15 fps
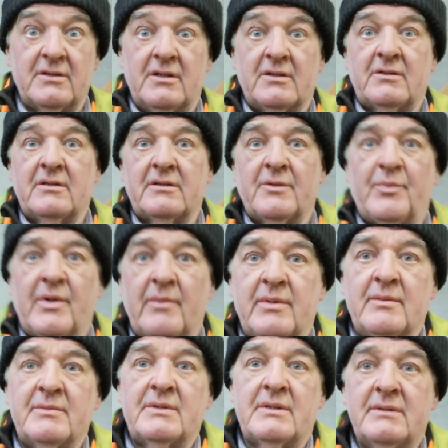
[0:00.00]
us all sorts of
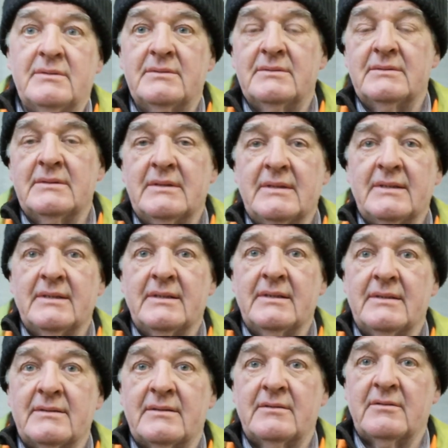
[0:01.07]
problems.
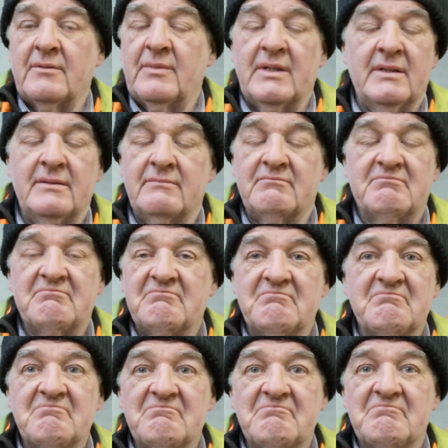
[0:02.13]
It could have been
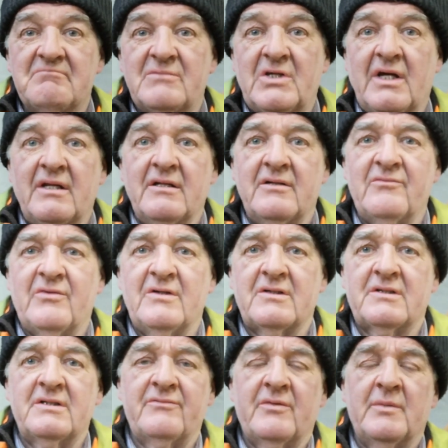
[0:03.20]
sending
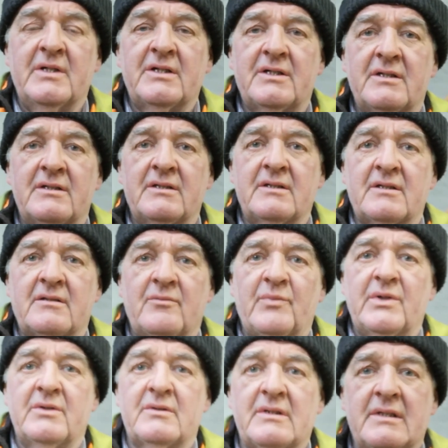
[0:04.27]
false information to the
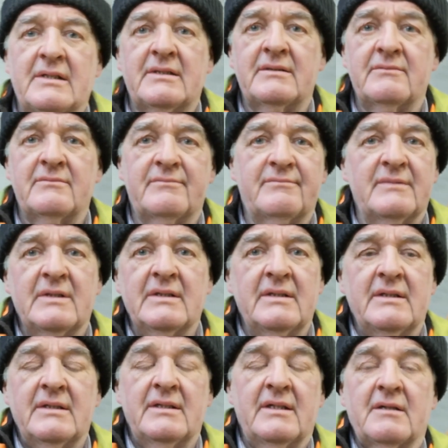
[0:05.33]
computer, and
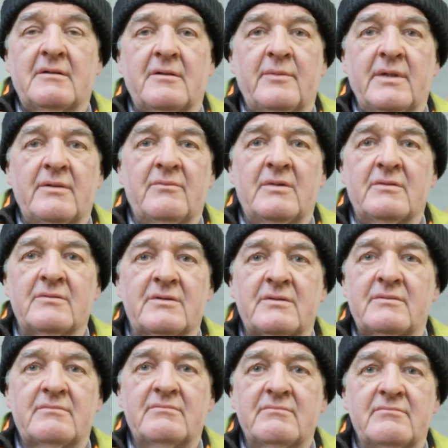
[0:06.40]
that could have been what
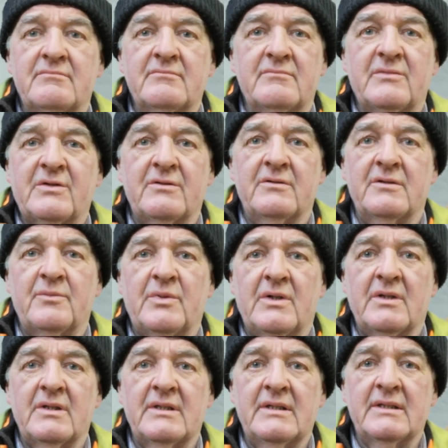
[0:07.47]
was throwing up
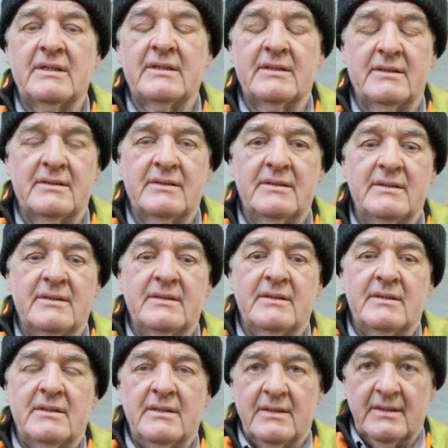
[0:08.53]
all the
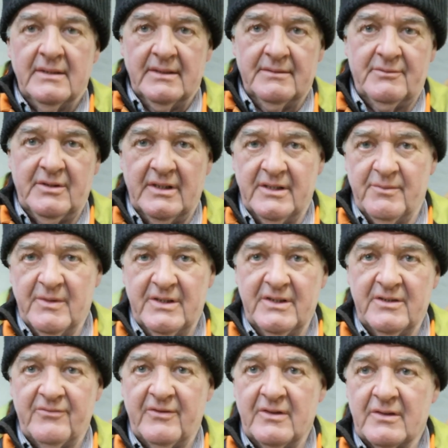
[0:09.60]

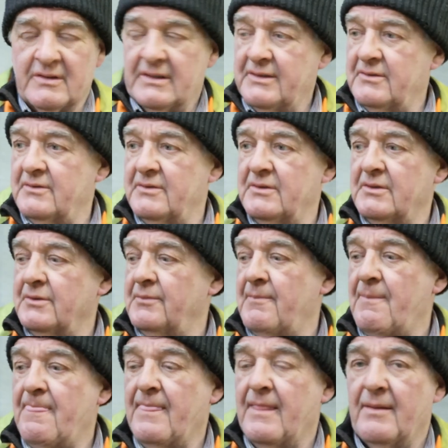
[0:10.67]
transmission faults. I don't know,
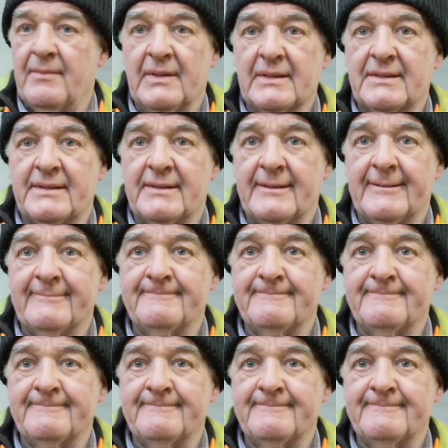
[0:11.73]
but